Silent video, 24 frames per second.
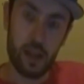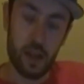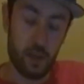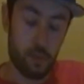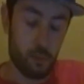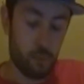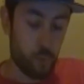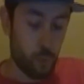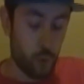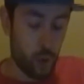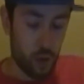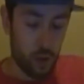
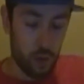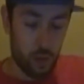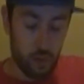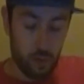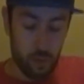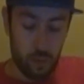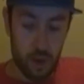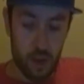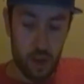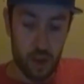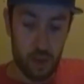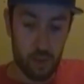I'm one of
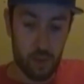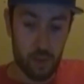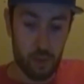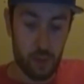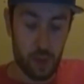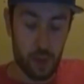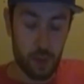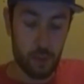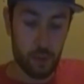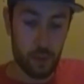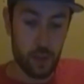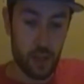those types of
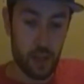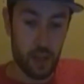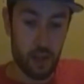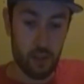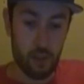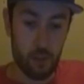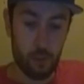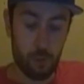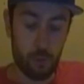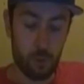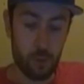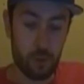people that
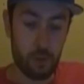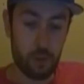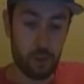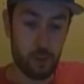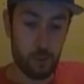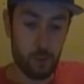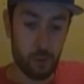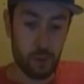are really,